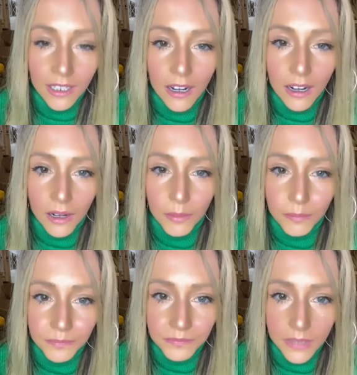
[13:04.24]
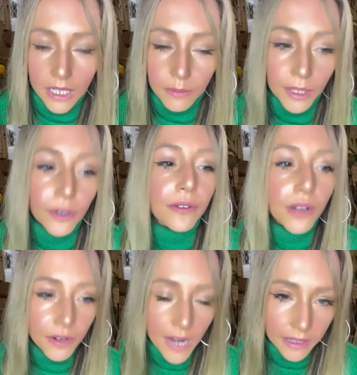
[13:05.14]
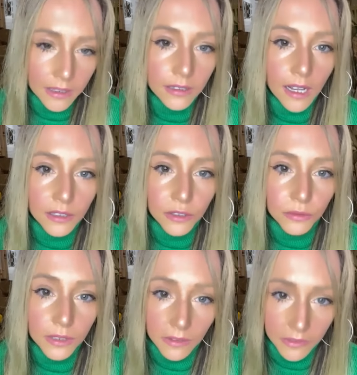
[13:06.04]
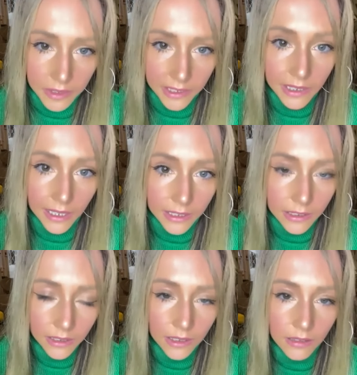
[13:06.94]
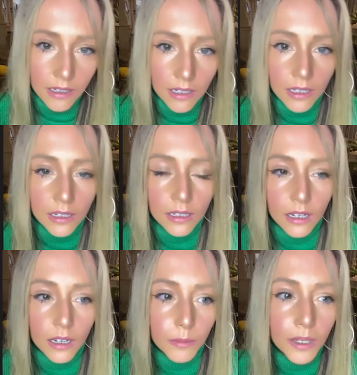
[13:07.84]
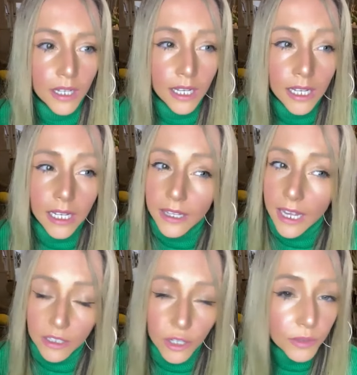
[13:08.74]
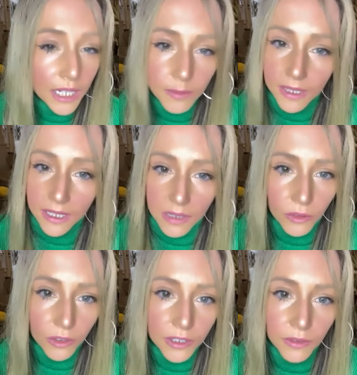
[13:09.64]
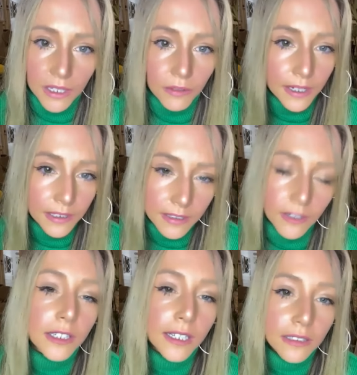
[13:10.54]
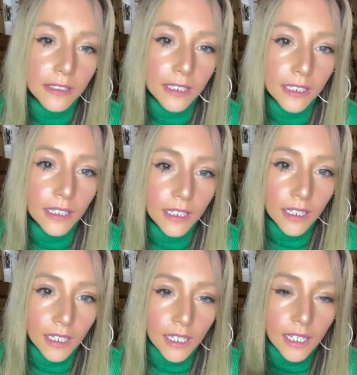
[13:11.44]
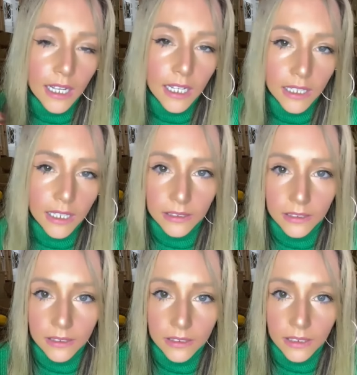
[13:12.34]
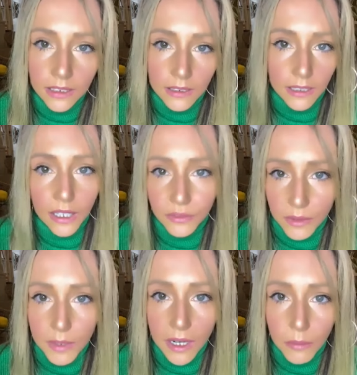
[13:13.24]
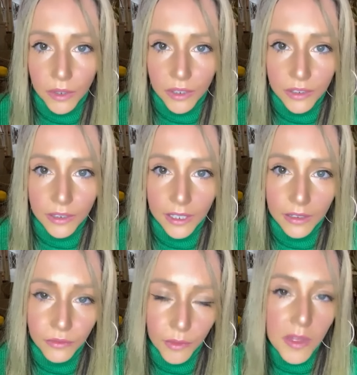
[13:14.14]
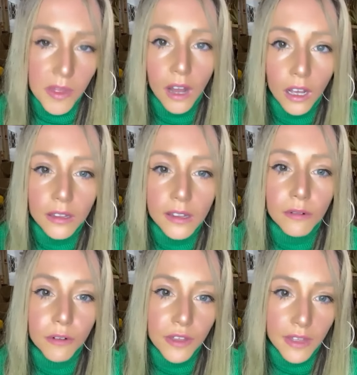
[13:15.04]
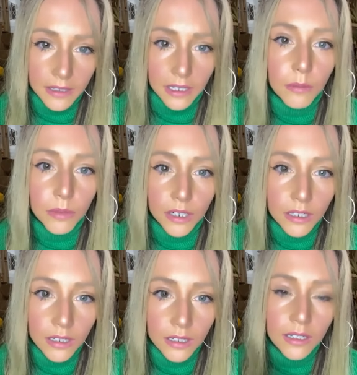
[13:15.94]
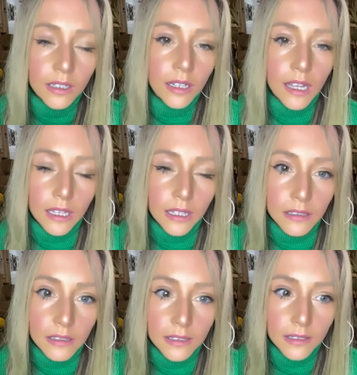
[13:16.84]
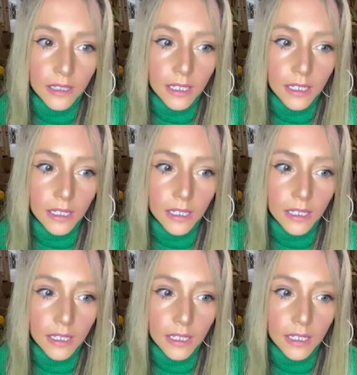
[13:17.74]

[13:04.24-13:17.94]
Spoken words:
And my grandfather had that tattoo till the day he died. And they had no names anymore, so they erased their identity, and they gave them a number. And from then on, they were that number. And